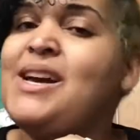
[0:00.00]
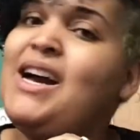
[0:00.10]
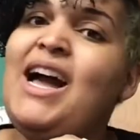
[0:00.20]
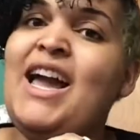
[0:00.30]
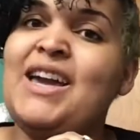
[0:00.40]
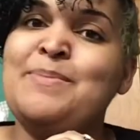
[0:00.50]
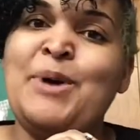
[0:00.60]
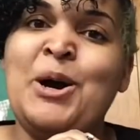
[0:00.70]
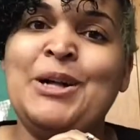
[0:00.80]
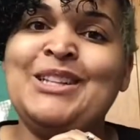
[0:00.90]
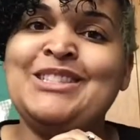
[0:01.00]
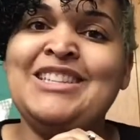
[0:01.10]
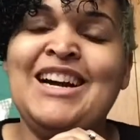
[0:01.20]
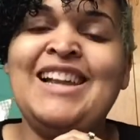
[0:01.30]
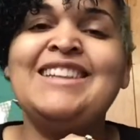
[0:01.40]
I am all
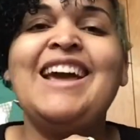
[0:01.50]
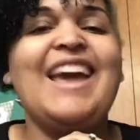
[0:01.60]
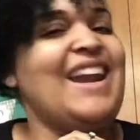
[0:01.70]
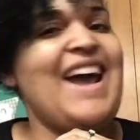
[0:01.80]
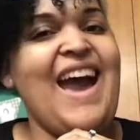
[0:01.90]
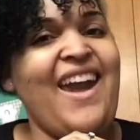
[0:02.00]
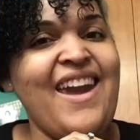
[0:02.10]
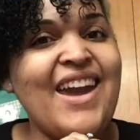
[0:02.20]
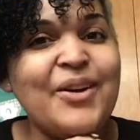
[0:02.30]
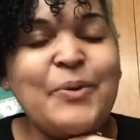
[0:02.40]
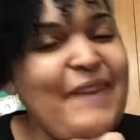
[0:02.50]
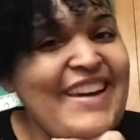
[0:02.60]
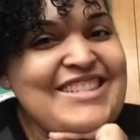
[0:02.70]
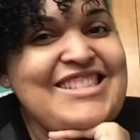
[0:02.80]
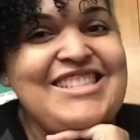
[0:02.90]
done and I can't
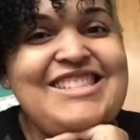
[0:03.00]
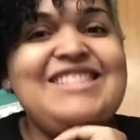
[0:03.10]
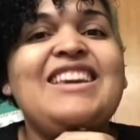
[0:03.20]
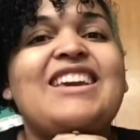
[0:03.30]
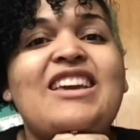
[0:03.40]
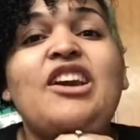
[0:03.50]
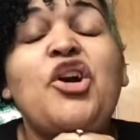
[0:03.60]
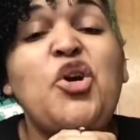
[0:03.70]
wait to see